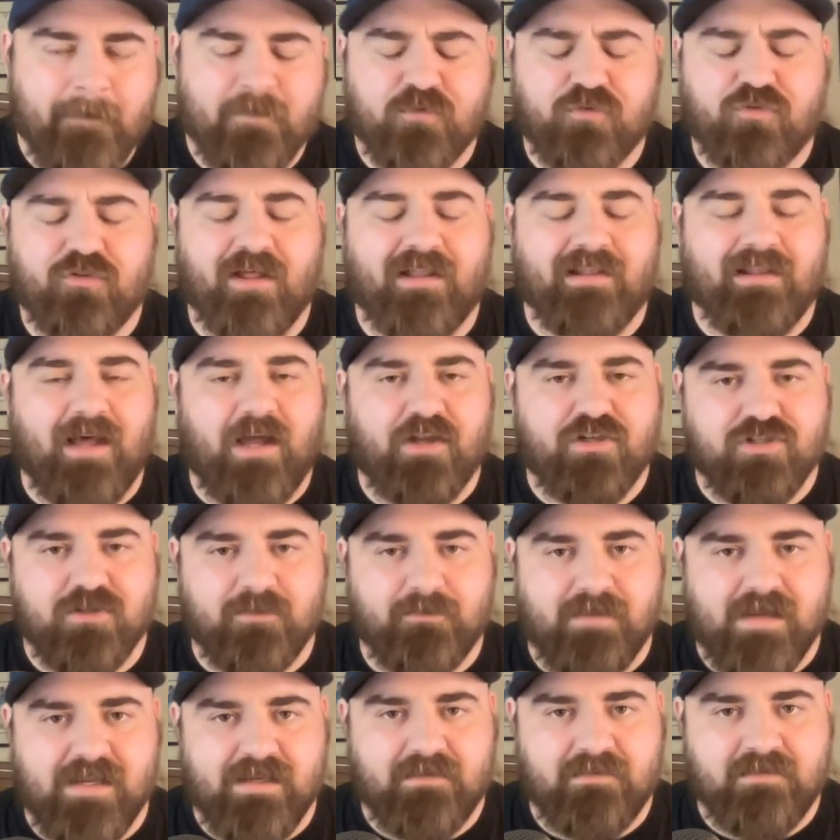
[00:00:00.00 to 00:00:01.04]
So that
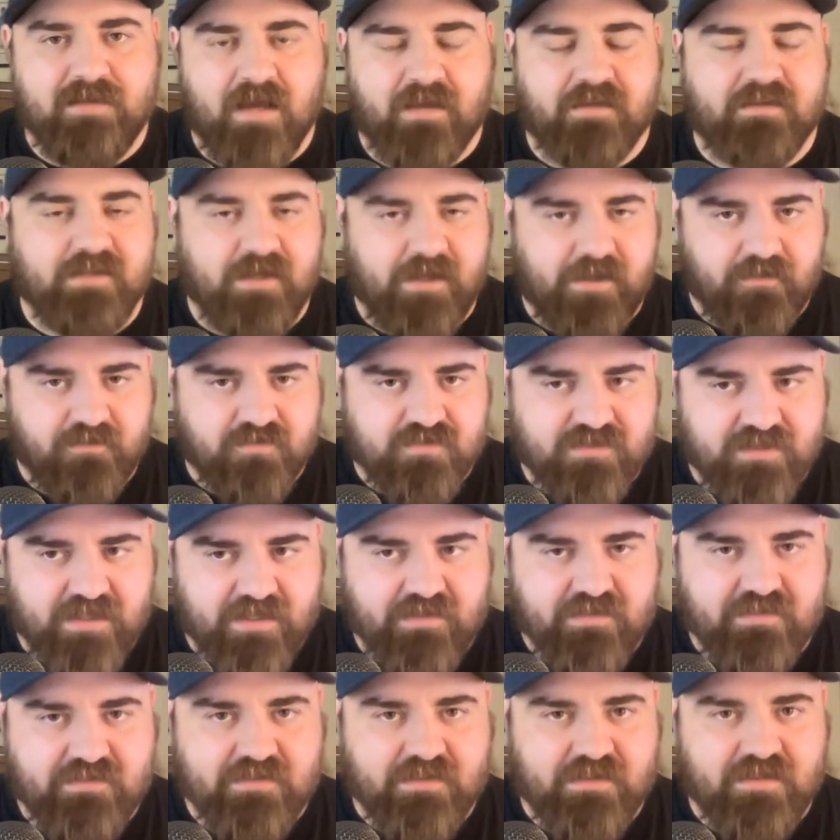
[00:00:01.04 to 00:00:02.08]
logic made a ton of sense.